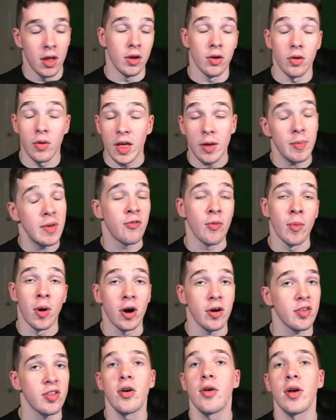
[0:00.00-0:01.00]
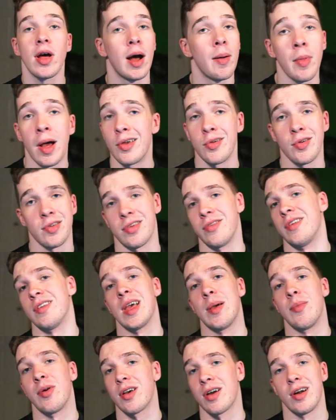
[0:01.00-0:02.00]
you're like me from Hearthstone, I'm not used to these
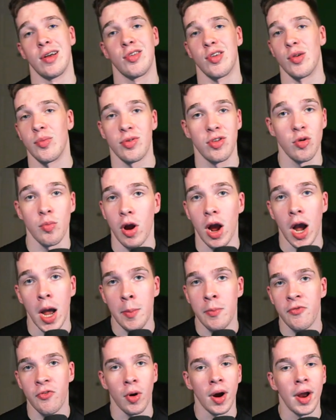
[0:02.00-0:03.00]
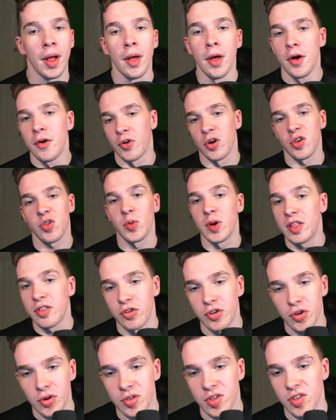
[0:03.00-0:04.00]
type of cards, so I'm super hyped for it. First one
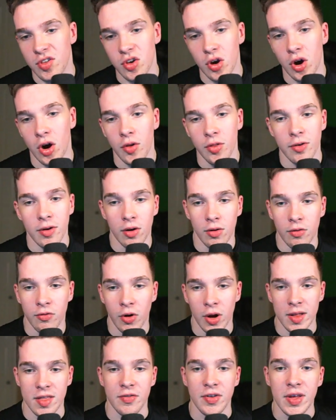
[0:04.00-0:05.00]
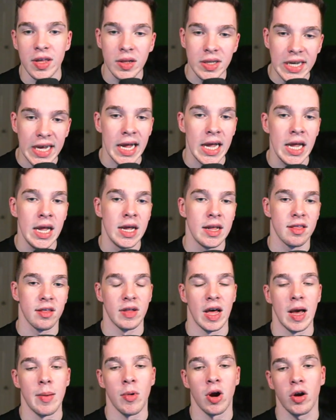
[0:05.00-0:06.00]
introduced is called Vault of Helia, the
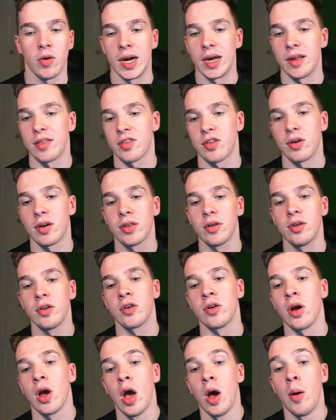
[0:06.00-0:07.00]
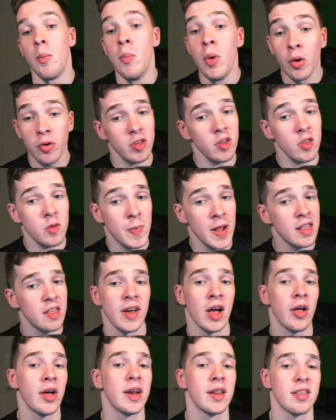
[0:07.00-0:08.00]
Landmark round start. Kill your most expensive
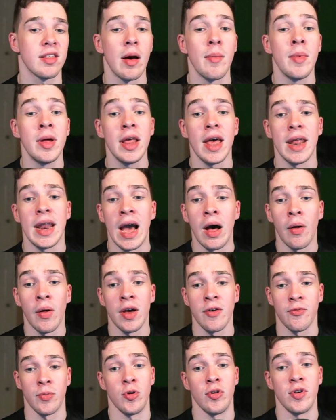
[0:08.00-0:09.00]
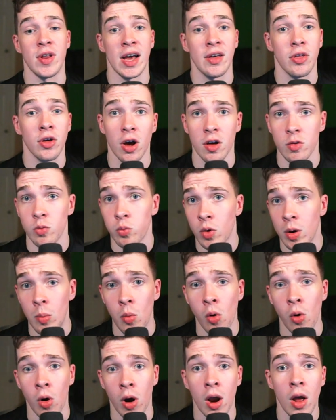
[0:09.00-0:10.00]
ally to summon an ally from your deck that costs one
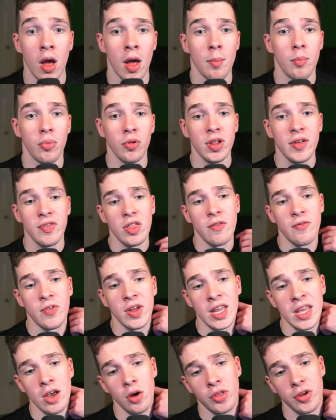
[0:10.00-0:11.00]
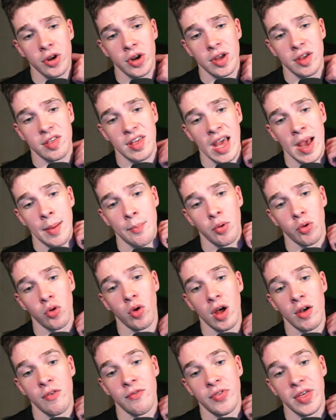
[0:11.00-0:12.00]
more. I believe in the video, their example
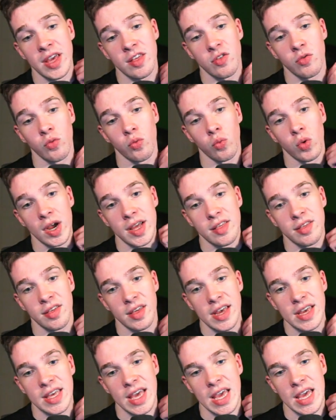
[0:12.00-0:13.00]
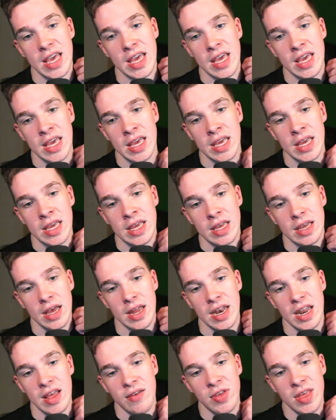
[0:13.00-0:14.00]
of this was like a
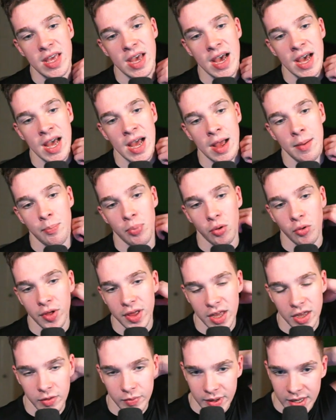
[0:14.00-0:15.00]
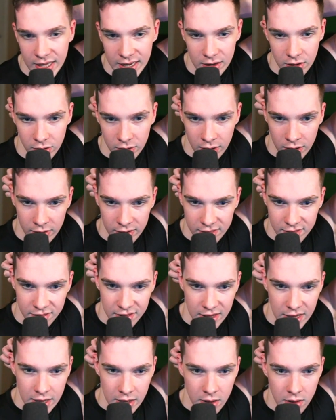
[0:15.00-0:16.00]
Anivia pulling a Rekindler. Let's
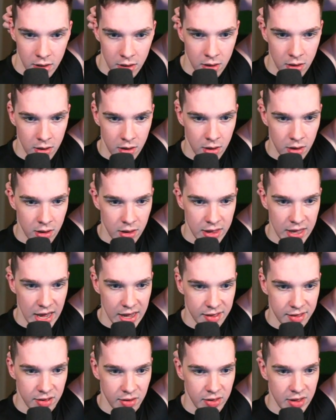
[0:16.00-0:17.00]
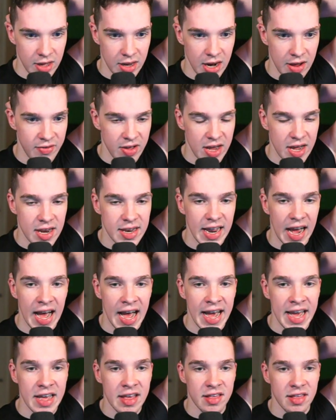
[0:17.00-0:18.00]
see. Yeah, so the Anivia
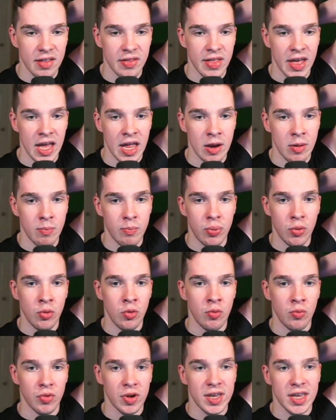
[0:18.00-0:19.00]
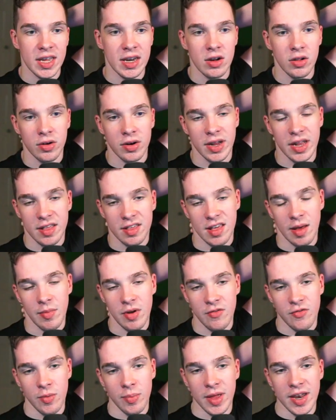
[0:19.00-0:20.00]
dies, and then boom, Rekindler gets
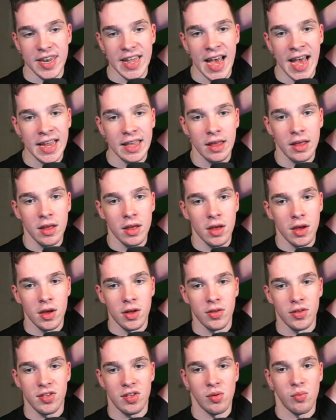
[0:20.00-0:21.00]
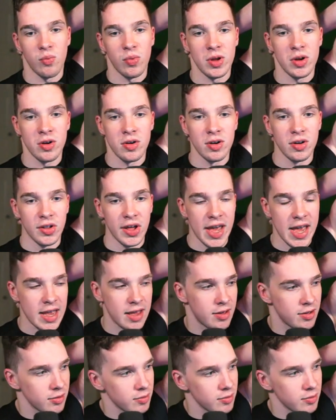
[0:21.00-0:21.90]
summoned from the deck. Some weird, like,